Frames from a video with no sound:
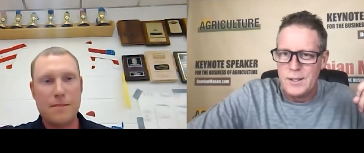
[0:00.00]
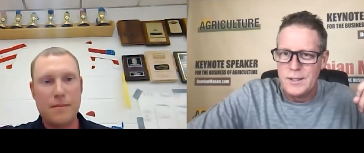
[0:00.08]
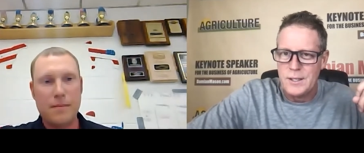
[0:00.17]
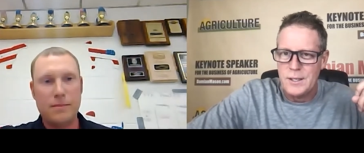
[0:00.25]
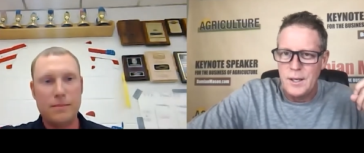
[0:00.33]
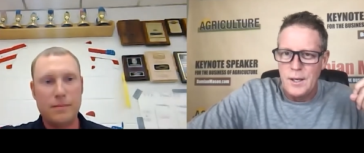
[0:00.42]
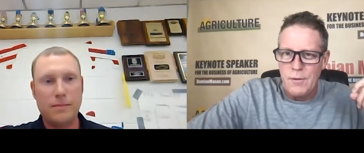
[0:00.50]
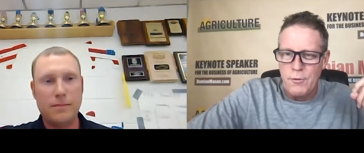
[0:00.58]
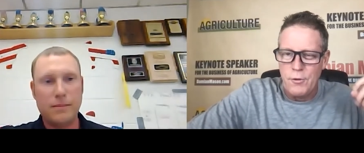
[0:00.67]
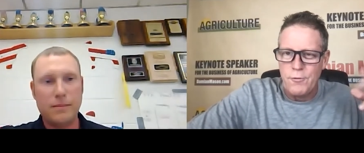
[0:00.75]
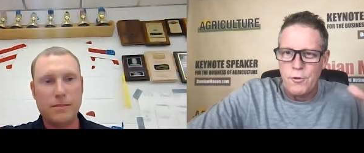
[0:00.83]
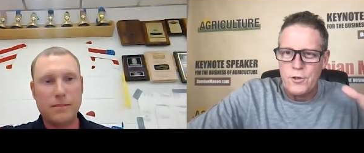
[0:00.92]
Speaker 1: that said,
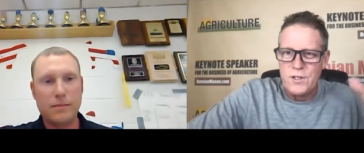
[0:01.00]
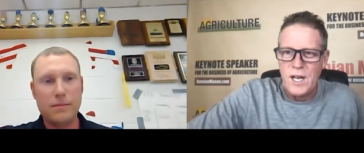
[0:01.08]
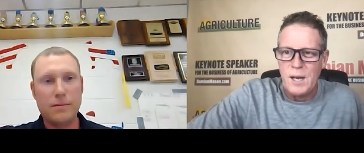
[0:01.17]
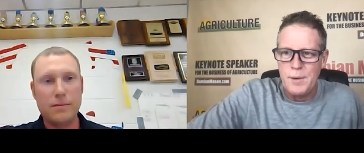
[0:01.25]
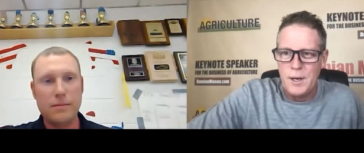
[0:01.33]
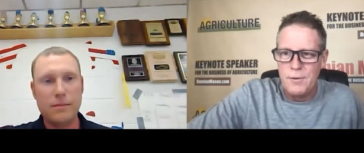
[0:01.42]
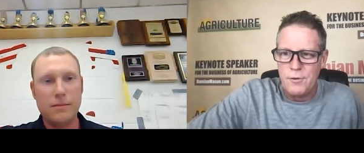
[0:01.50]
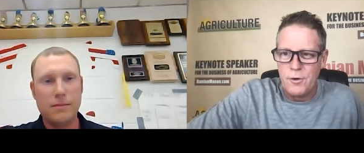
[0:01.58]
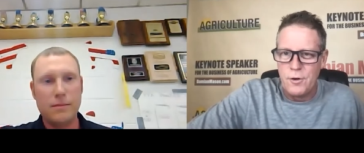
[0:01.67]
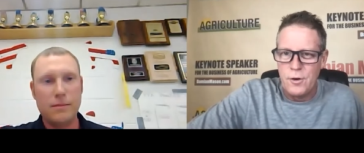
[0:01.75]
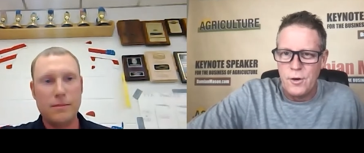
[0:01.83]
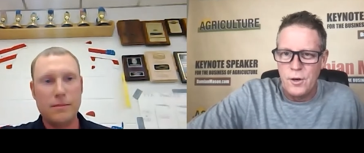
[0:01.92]
for the first time
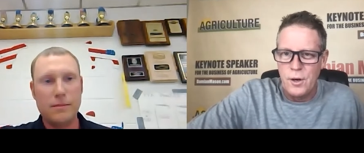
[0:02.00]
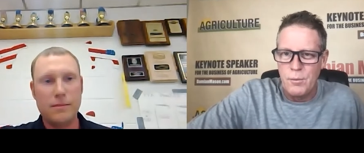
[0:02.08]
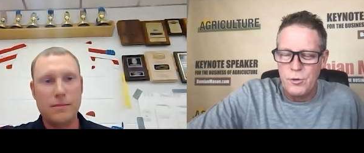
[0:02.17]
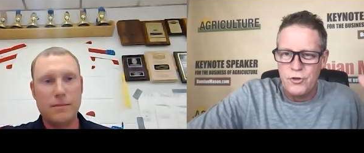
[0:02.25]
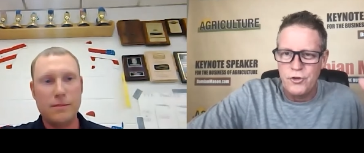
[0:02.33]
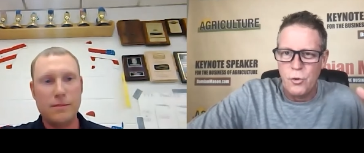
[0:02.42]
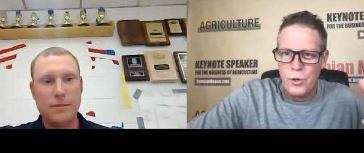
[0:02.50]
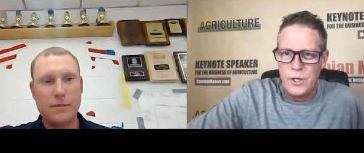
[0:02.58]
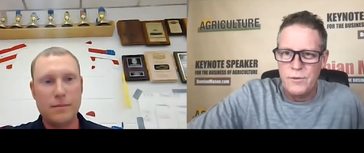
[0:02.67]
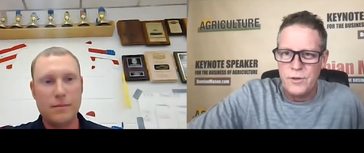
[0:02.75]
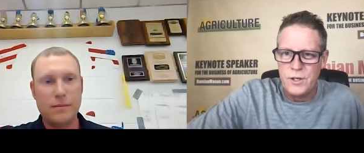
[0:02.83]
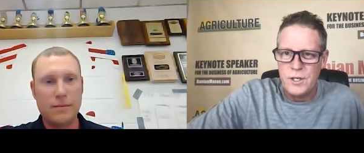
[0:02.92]
ever, a majority
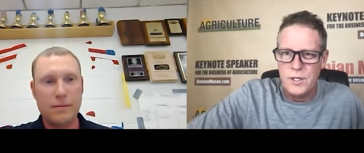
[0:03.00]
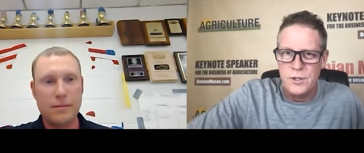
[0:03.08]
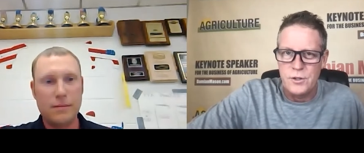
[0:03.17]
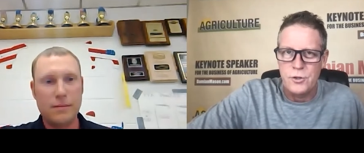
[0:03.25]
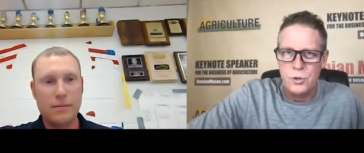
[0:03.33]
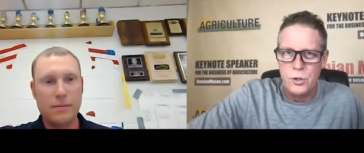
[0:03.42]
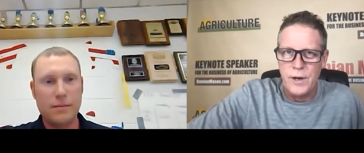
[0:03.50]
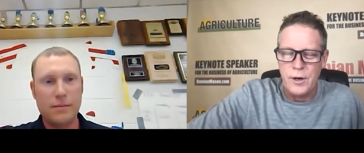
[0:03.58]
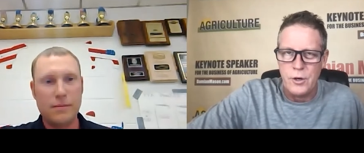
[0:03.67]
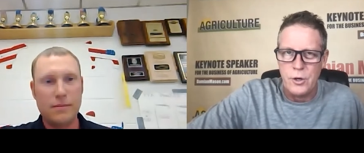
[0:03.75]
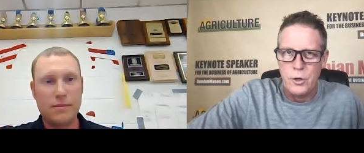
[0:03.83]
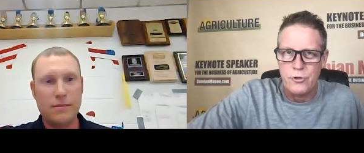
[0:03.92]
of the kids in the School of
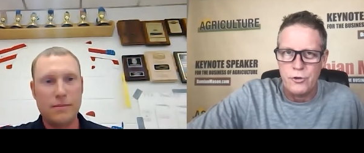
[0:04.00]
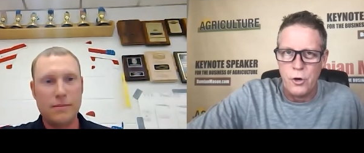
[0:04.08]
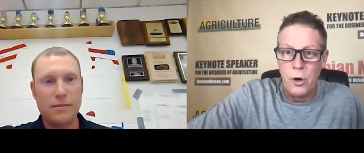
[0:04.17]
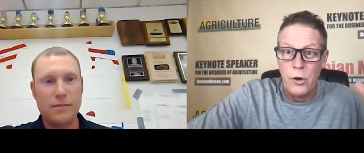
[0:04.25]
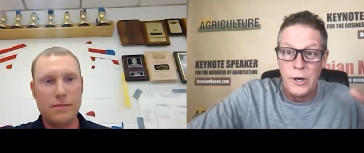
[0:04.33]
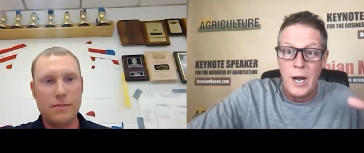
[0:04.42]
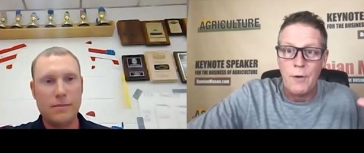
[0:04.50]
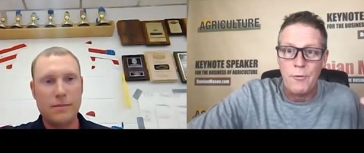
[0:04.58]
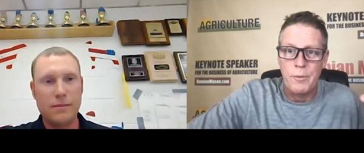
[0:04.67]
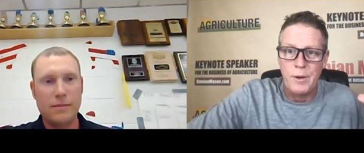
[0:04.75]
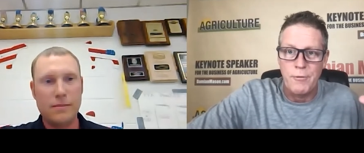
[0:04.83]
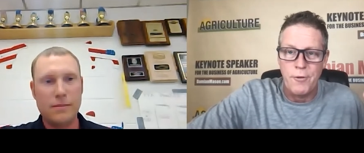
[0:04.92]
Agriculture are not
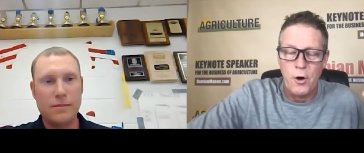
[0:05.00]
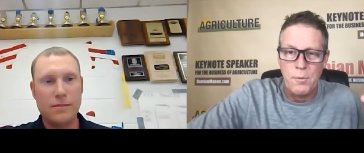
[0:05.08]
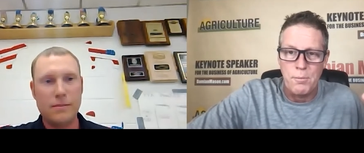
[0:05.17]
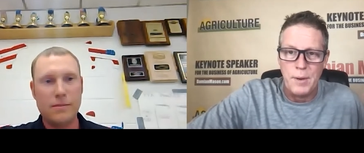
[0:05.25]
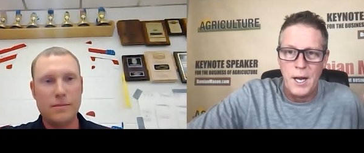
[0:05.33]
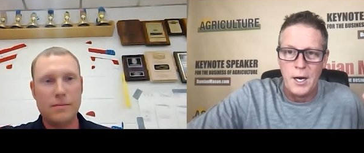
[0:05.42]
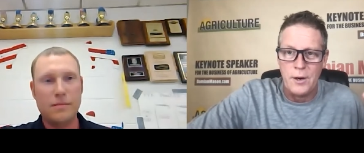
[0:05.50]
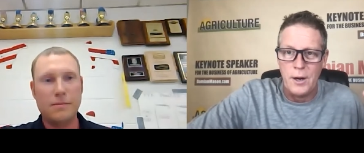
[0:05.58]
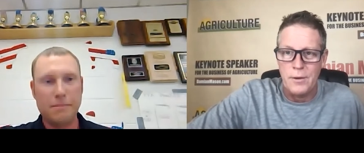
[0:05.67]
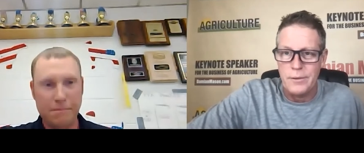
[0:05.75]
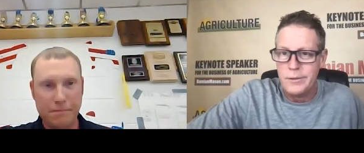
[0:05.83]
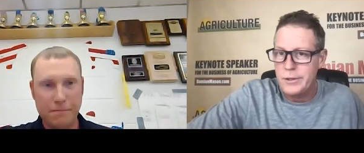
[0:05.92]
from a farm background.
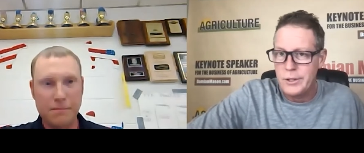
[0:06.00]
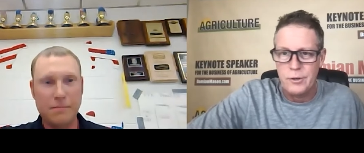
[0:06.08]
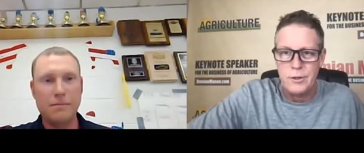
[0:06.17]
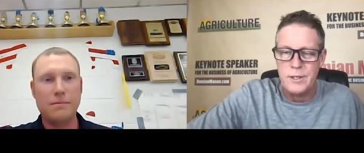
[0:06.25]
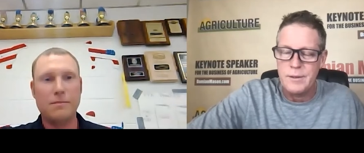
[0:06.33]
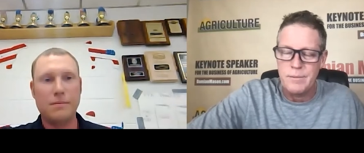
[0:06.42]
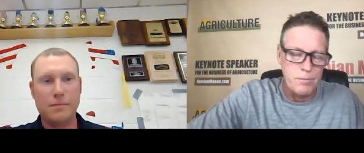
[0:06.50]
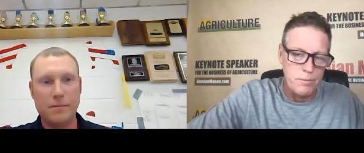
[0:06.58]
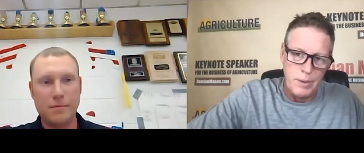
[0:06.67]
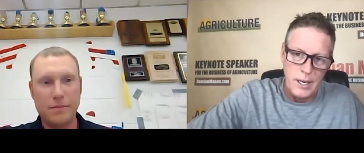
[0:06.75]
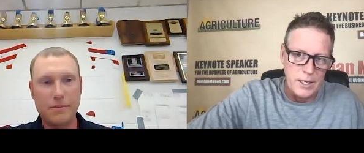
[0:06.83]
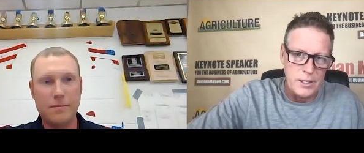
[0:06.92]
Clearly,
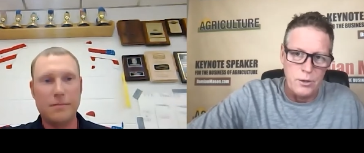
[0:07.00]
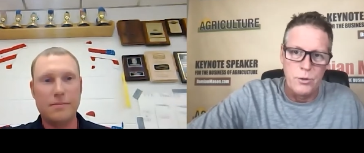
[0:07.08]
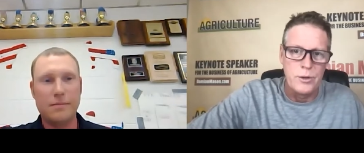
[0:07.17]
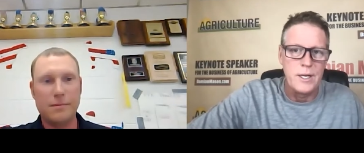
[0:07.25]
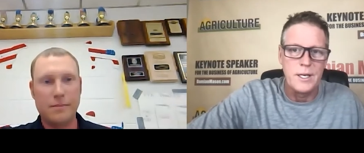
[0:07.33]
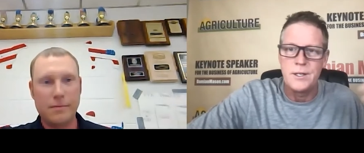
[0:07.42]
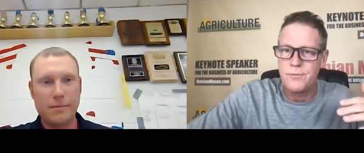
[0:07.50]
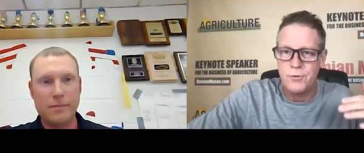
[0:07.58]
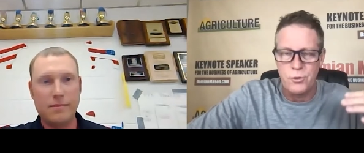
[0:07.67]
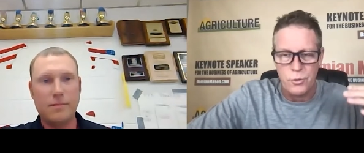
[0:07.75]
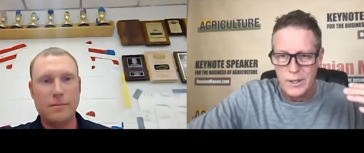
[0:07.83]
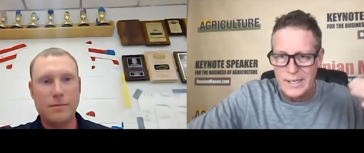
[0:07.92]
back in the old days, if
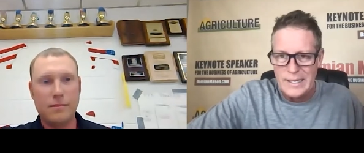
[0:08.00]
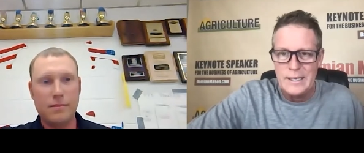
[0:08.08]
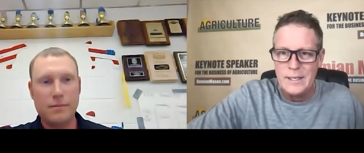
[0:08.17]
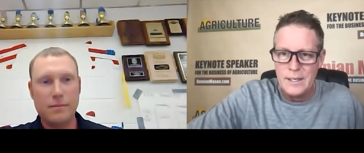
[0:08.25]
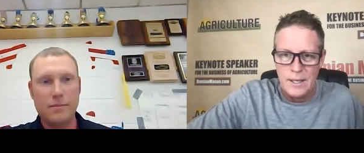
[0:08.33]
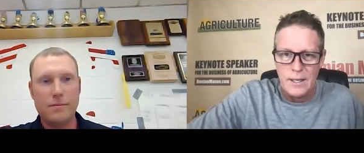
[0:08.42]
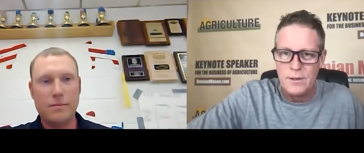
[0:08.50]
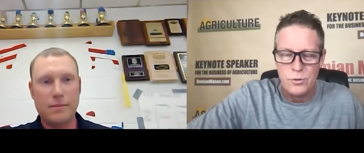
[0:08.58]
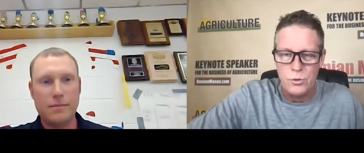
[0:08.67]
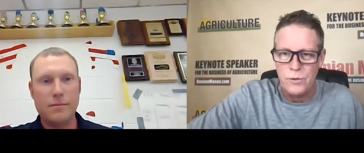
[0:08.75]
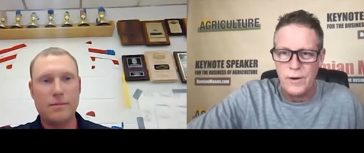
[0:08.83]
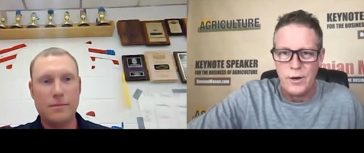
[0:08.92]
you were in the
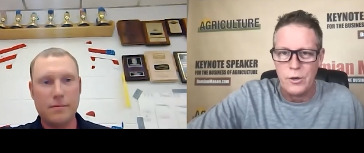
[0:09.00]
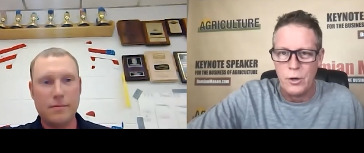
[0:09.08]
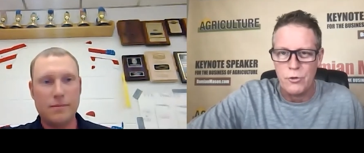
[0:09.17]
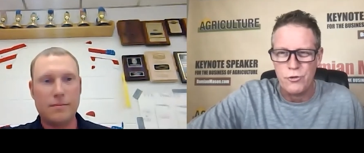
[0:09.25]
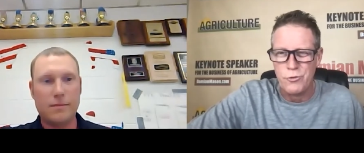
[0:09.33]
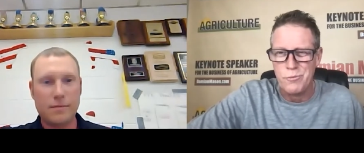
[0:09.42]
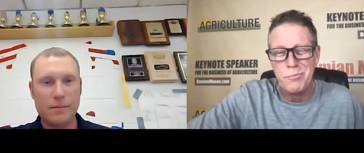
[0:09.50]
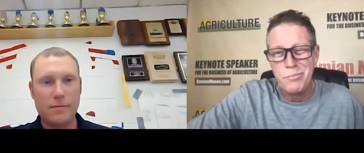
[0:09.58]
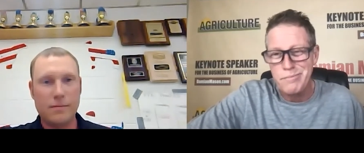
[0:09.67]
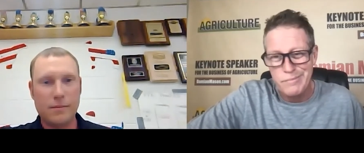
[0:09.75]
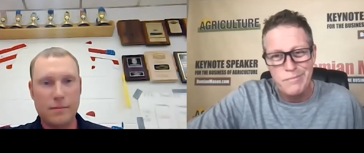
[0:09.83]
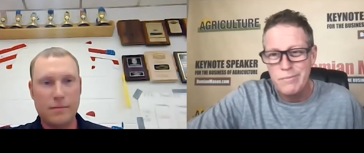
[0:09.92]
School of Agriculture,
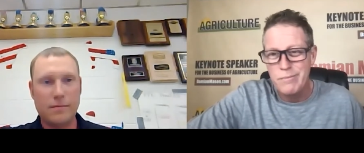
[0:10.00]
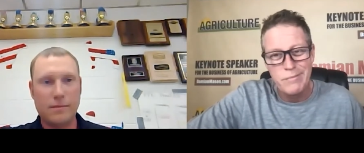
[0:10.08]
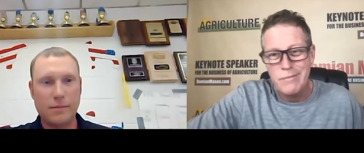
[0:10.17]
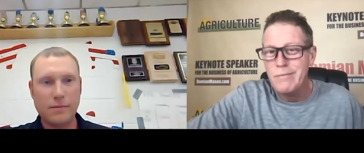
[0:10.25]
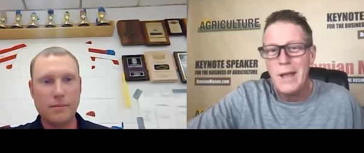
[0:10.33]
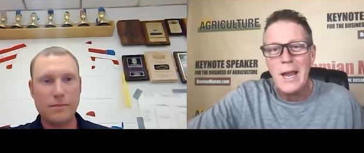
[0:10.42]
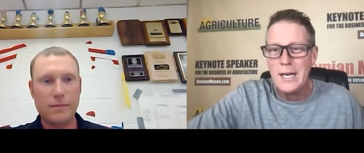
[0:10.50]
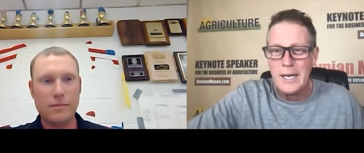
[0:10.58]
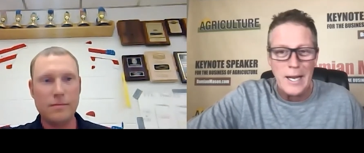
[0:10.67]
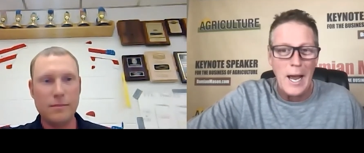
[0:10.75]
80,